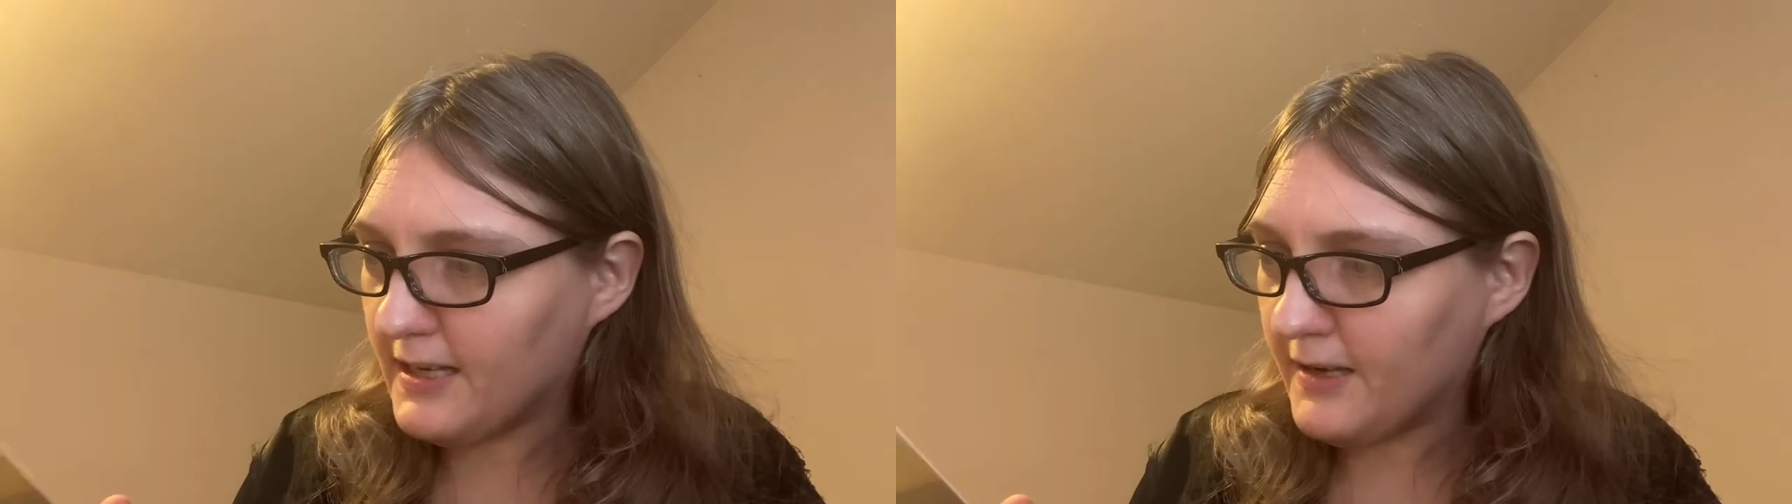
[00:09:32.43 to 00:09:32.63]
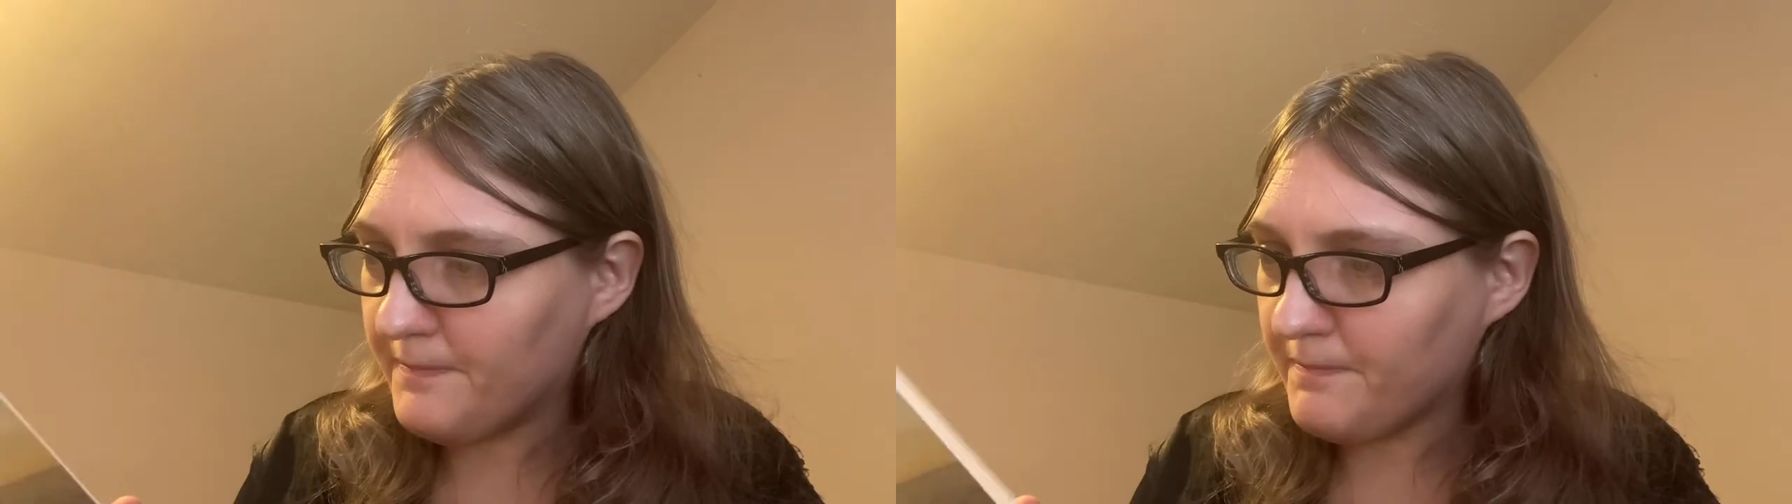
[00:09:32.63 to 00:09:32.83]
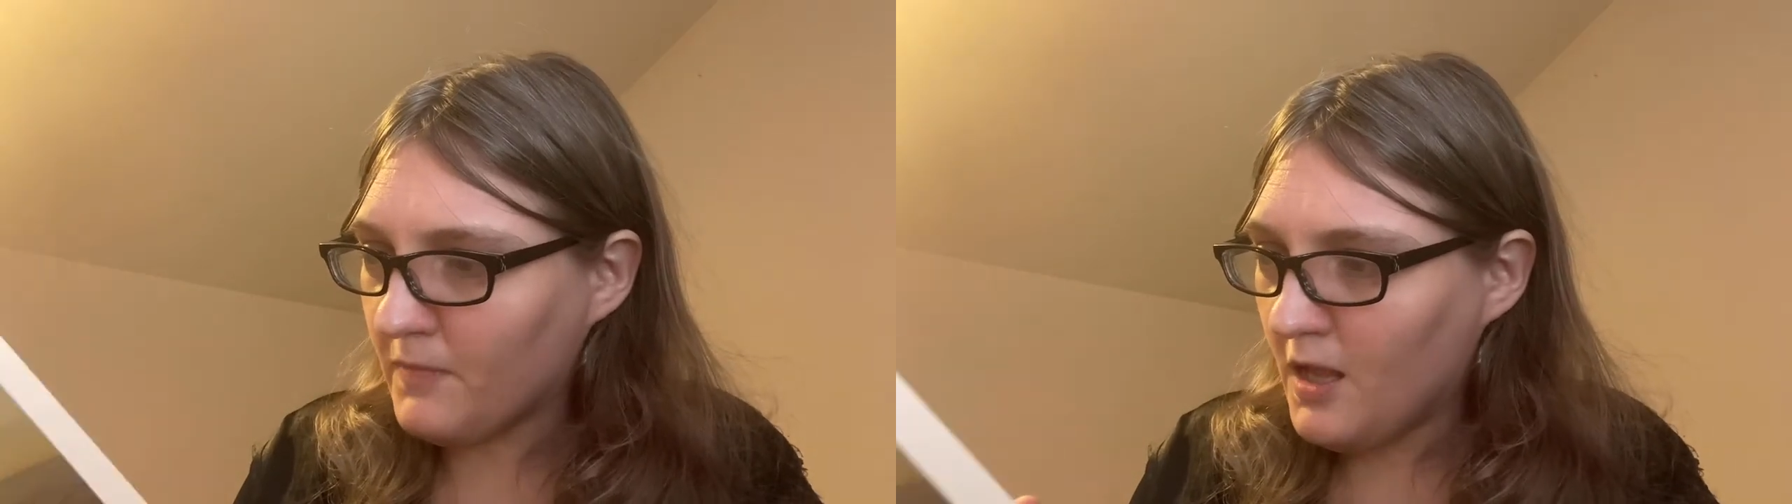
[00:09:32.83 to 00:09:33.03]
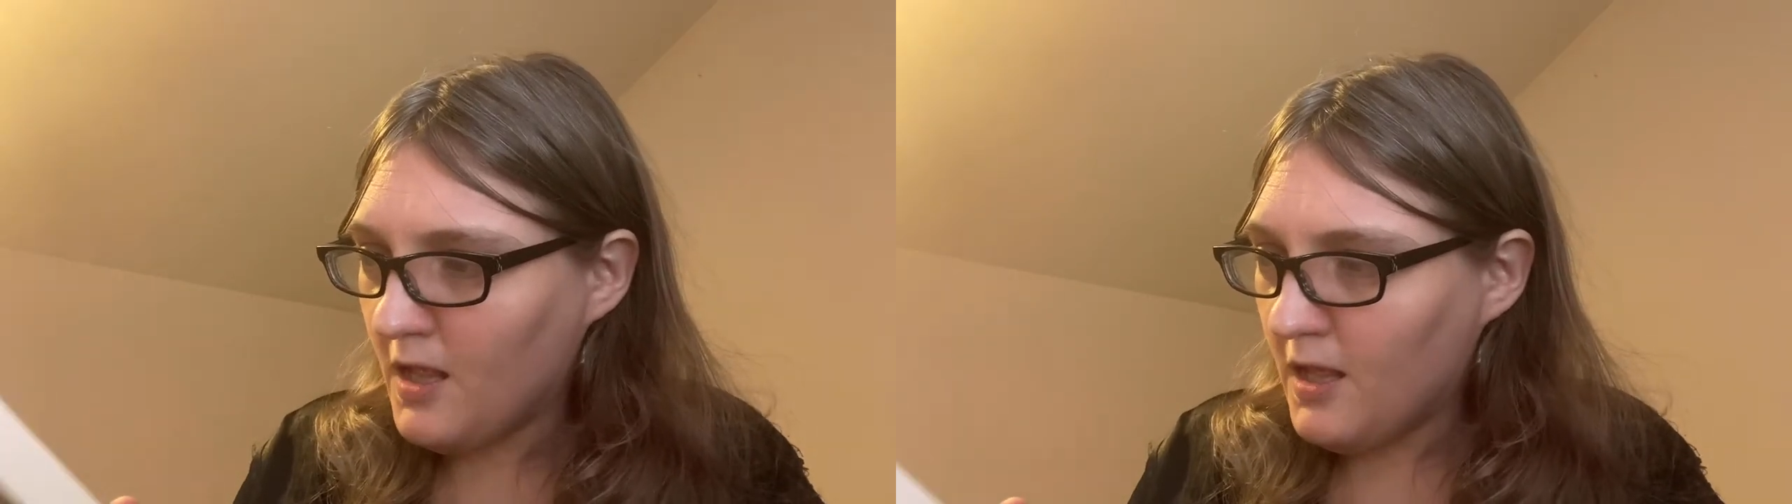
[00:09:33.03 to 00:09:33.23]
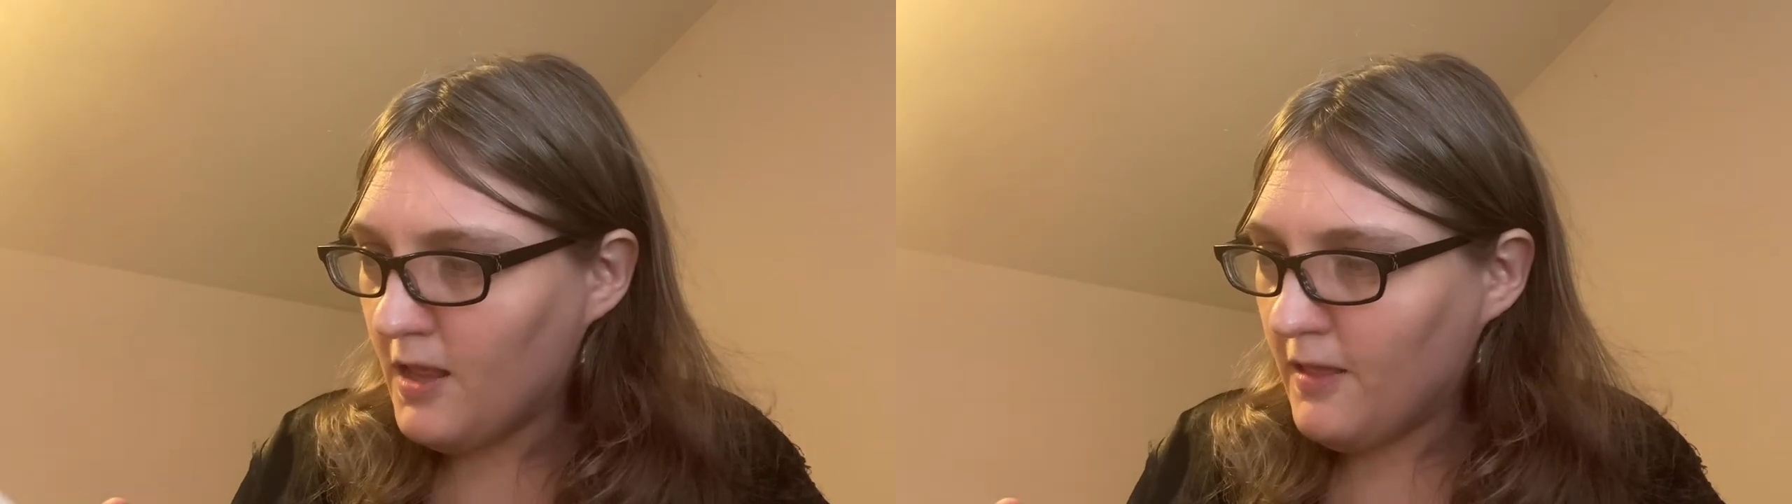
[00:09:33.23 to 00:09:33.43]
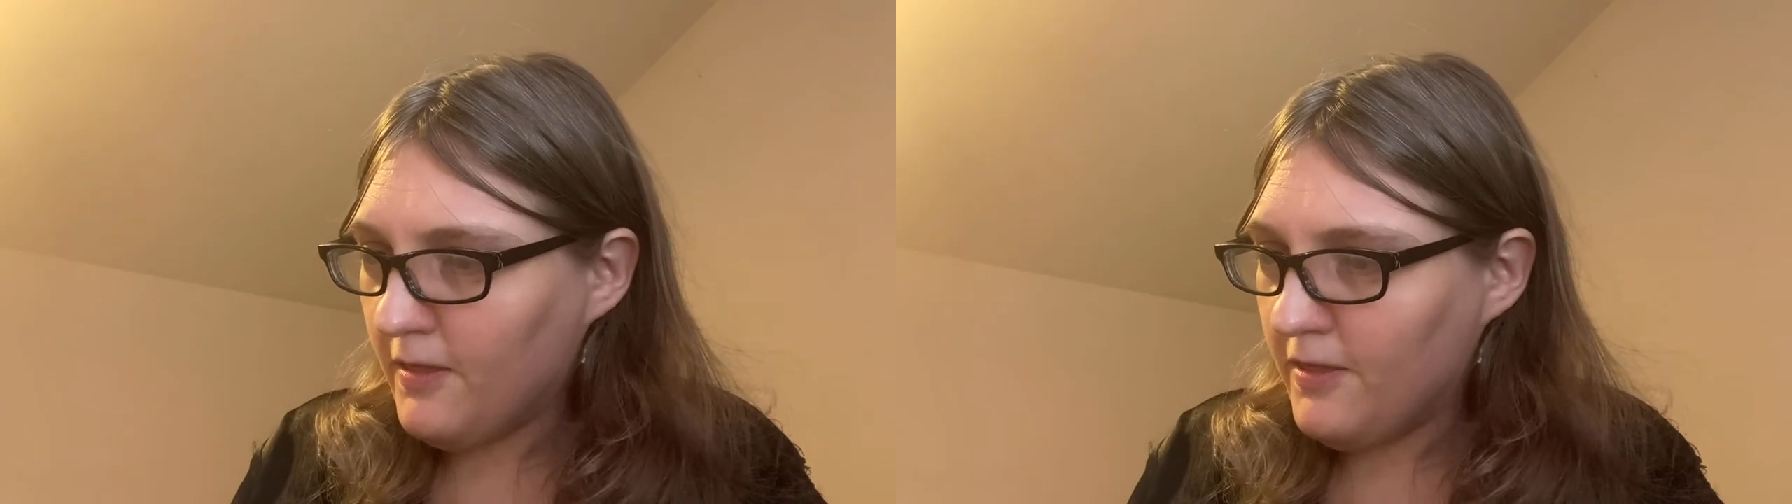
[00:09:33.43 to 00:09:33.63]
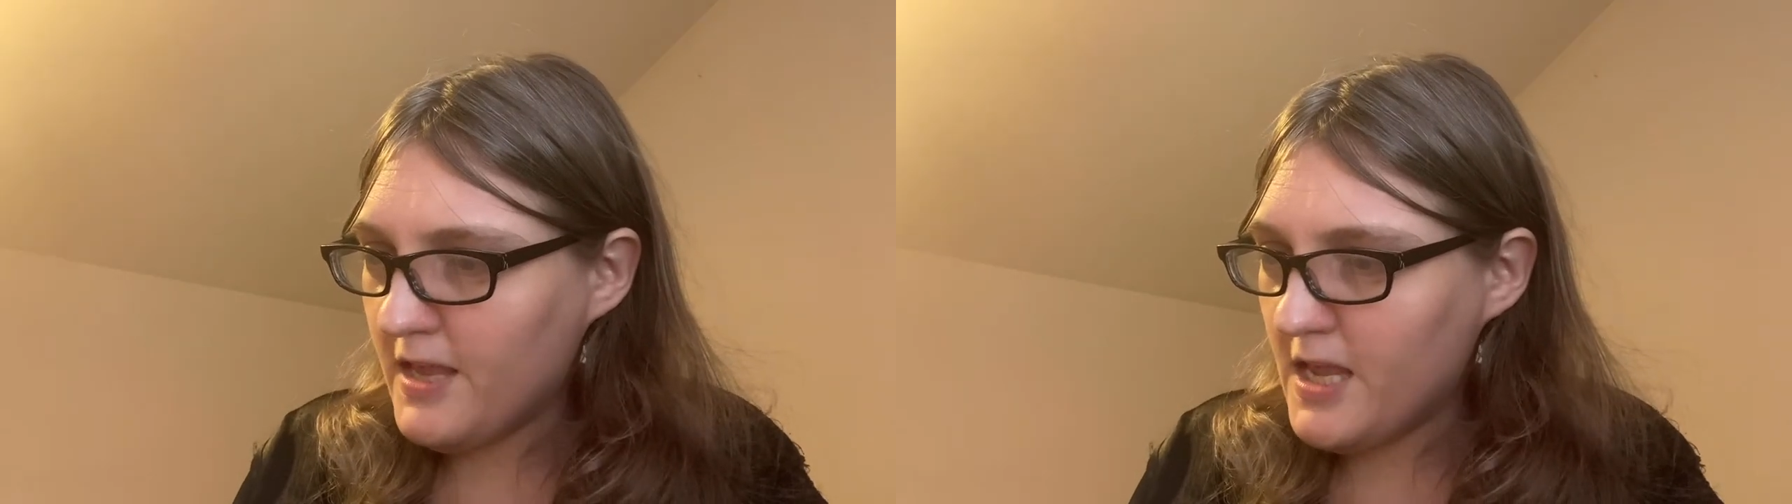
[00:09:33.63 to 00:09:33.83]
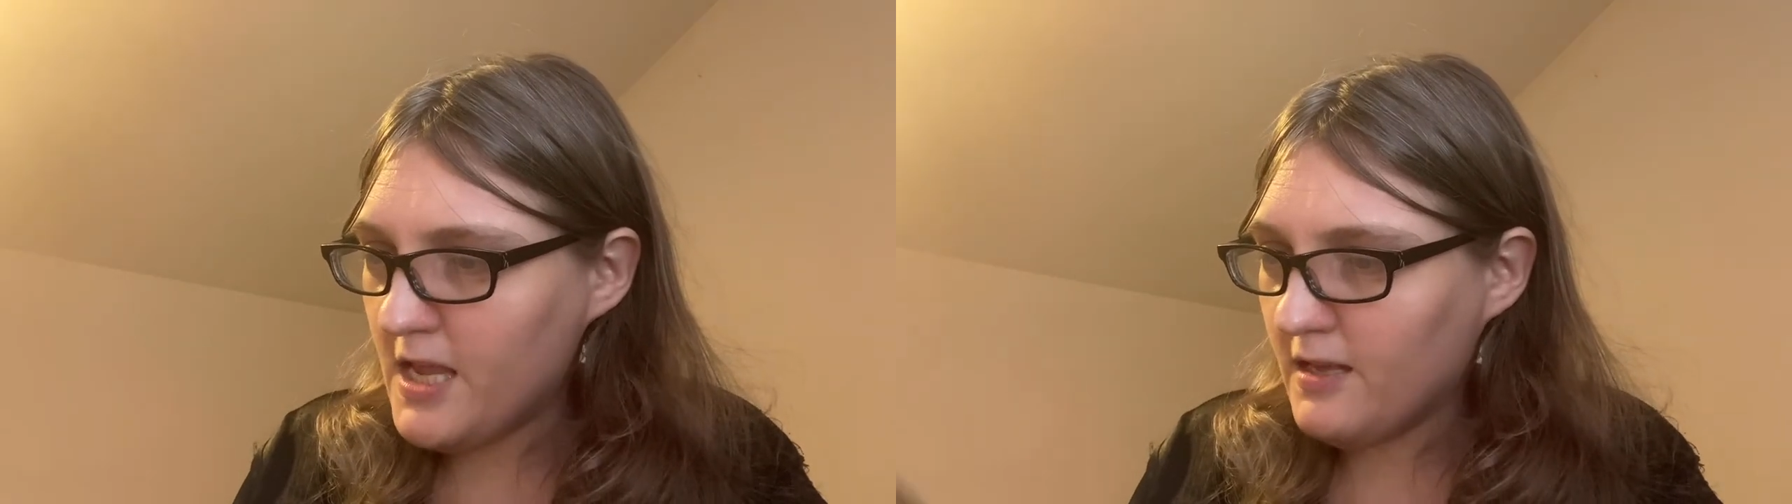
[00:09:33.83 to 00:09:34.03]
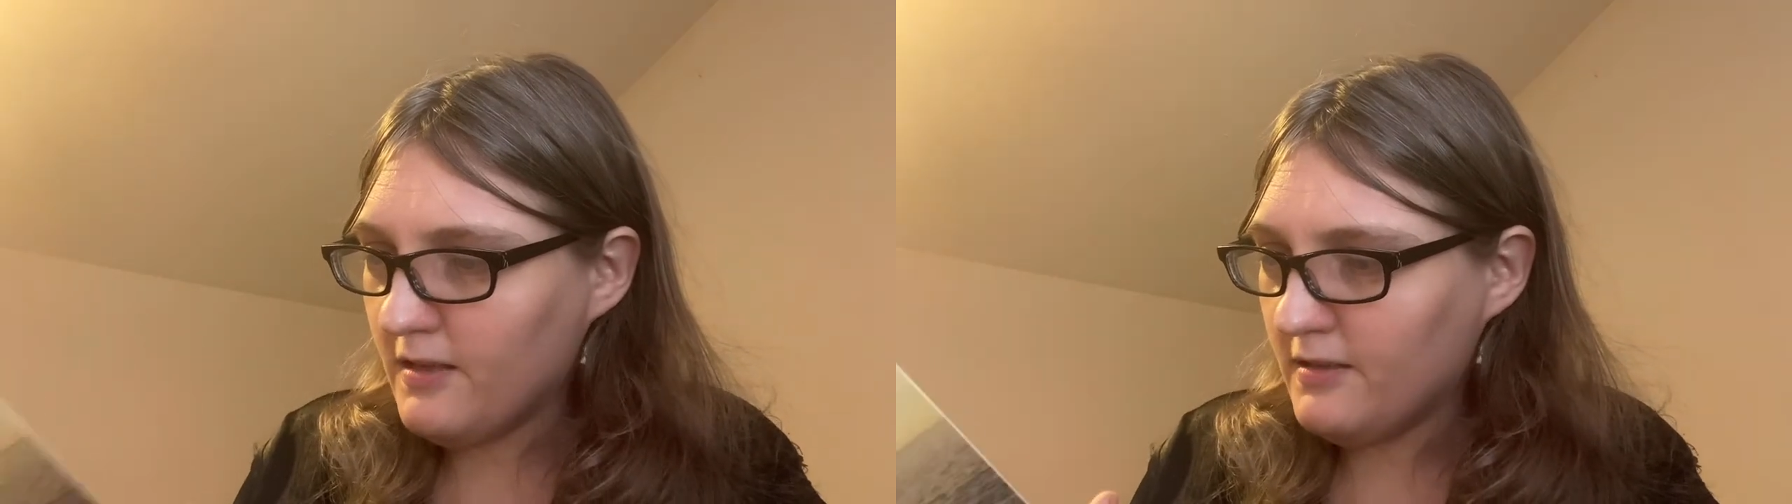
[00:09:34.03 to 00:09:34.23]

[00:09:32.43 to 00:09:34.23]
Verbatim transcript: um, the